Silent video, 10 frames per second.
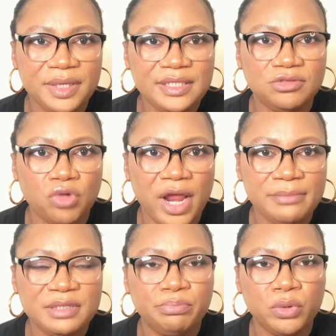big
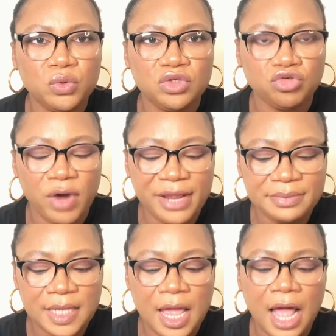stripes, bold
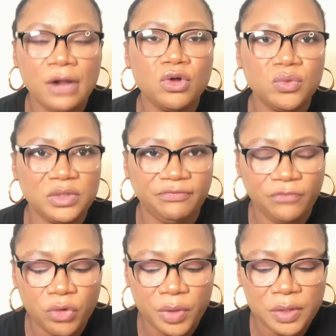stripes, along with
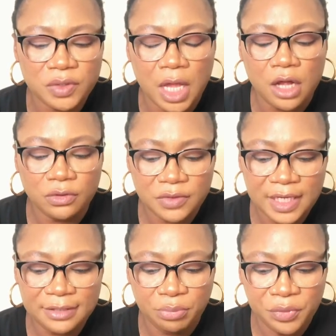florals. Those are
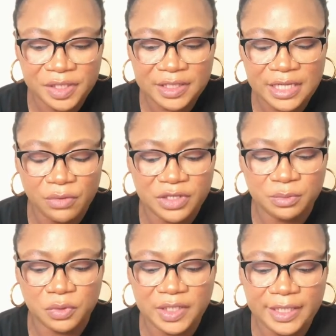the prints that were
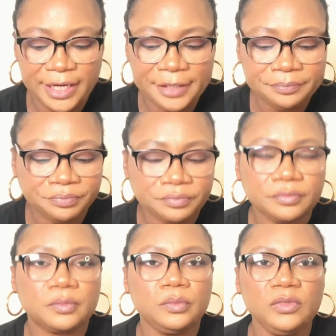spotted there.
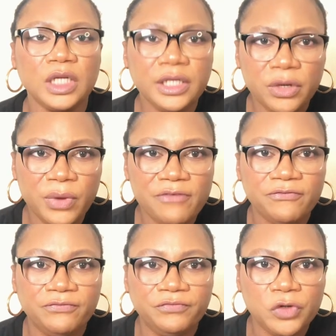There were
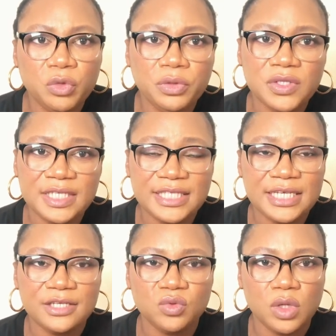voluminosity
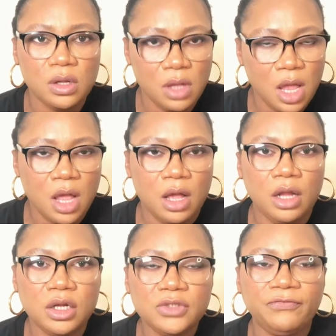as well. A
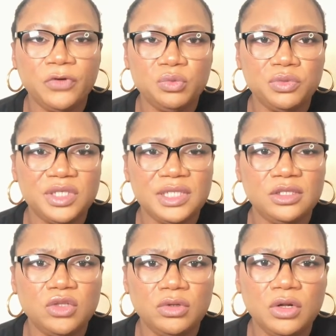lot of
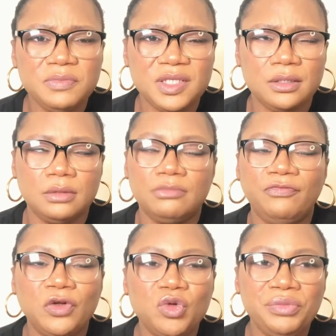
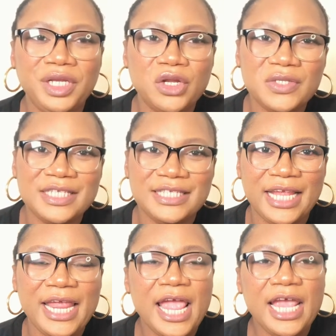
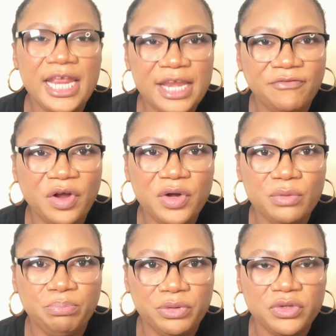voluminosity in a very
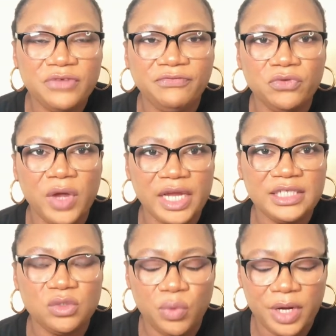beautiful,
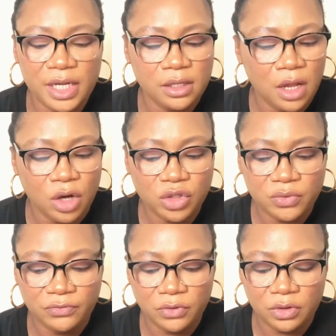edgy way.
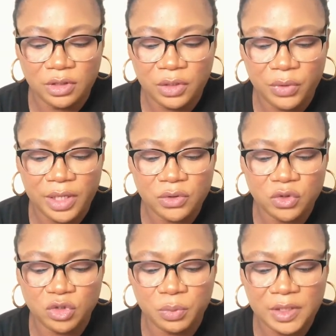They were also
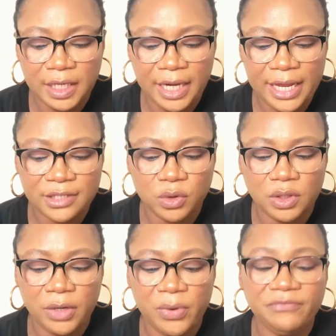spotted there as well.
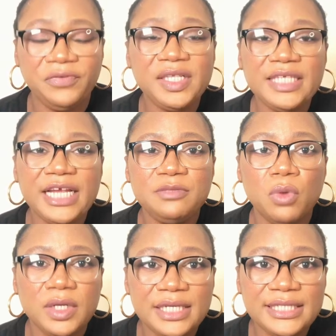There were vintage
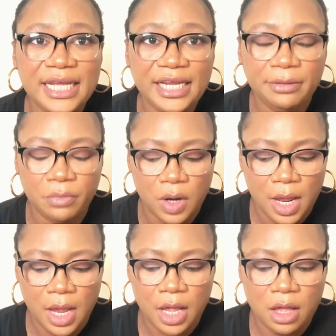modern denim.
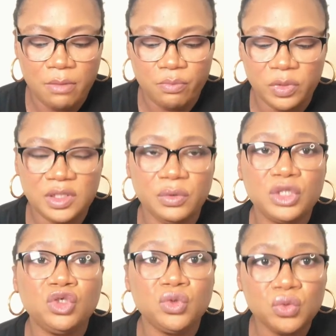There were
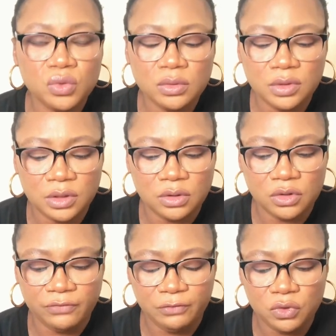tulle, there were a lot
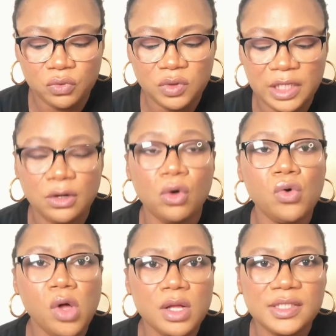of tulles, there are
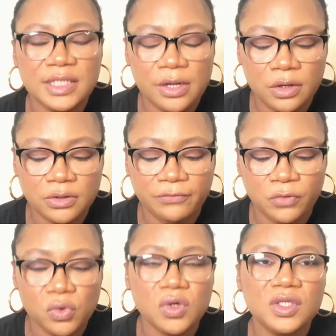a lot of
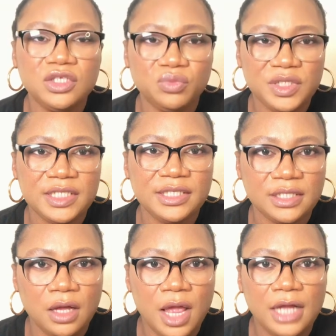cords, which is
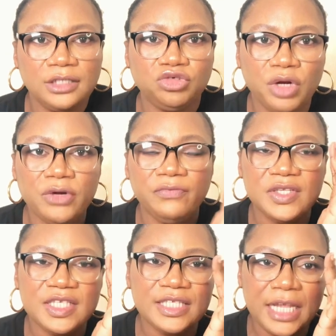the trend of the
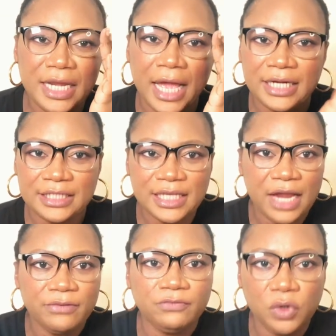season, and it's
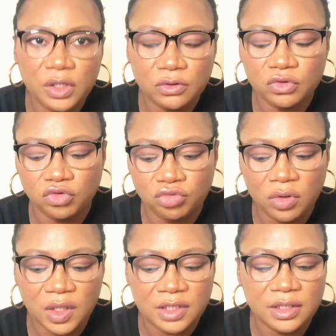kind of going on
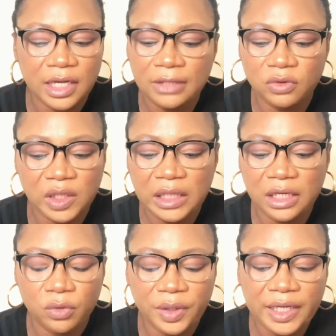strong. I don't think they're
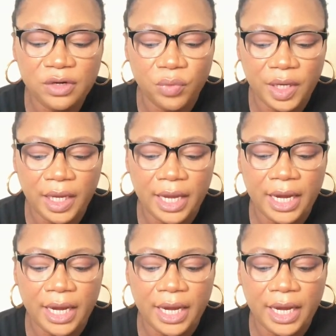going anywhere